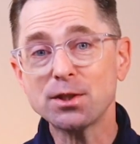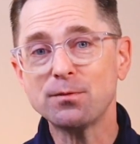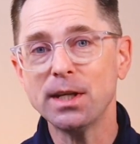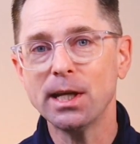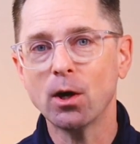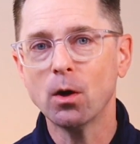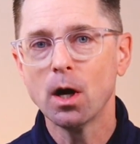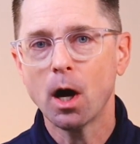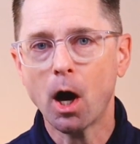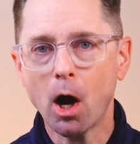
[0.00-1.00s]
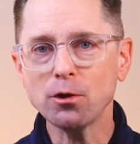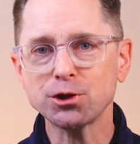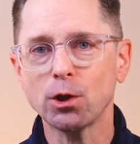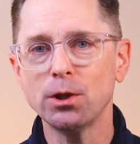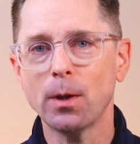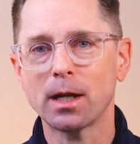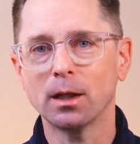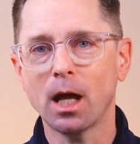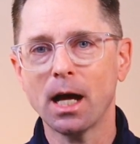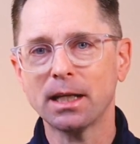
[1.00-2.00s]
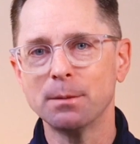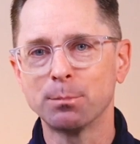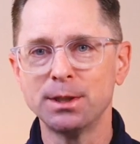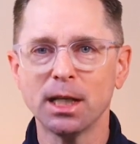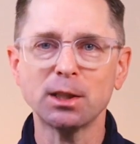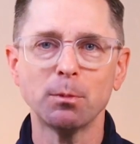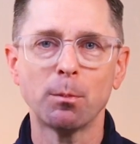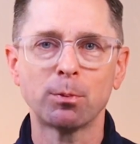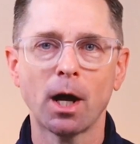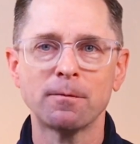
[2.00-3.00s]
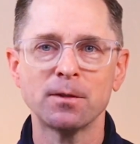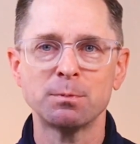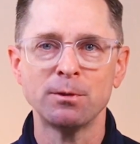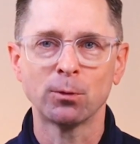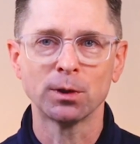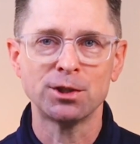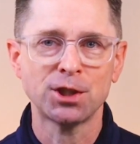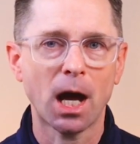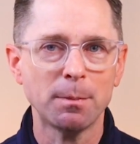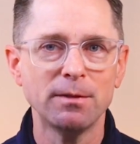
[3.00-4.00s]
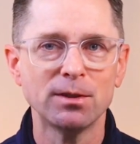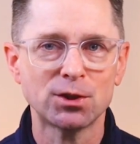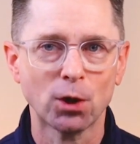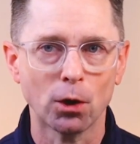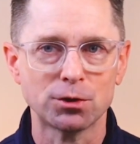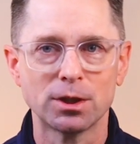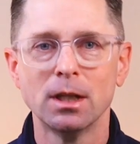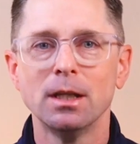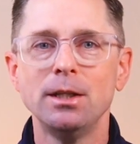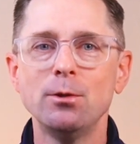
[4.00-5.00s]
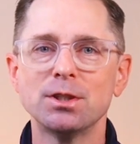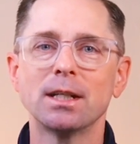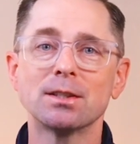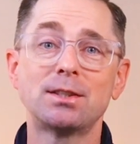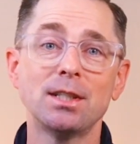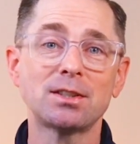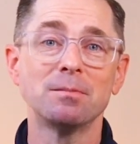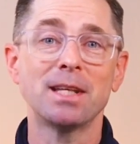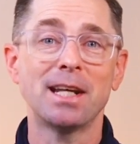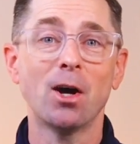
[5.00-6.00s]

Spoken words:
this video, I'll show you how to lock in predictable profits before the job even starts, using a system that